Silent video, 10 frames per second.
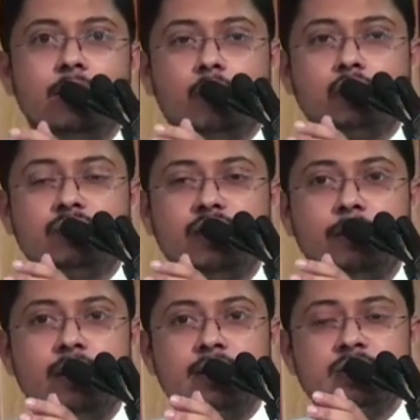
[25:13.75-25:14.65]
Both of
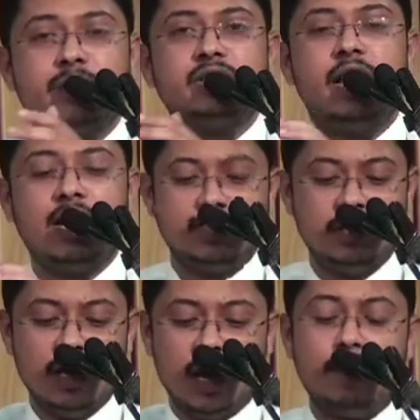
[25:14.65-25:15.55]
them specialized,
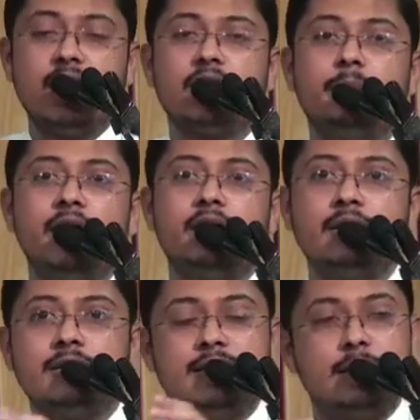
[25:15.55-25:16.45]
amalgamate
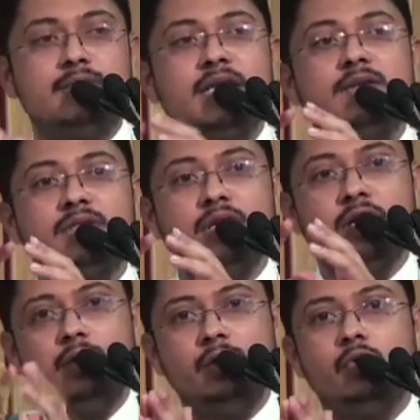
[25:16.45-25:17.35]
themselves
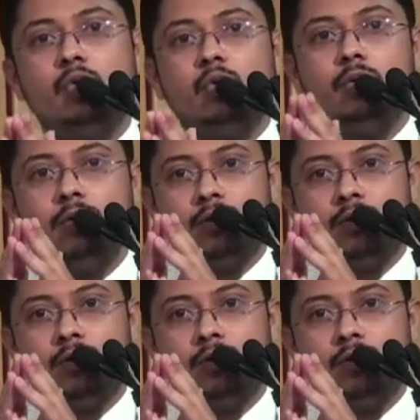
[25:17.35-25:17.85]
into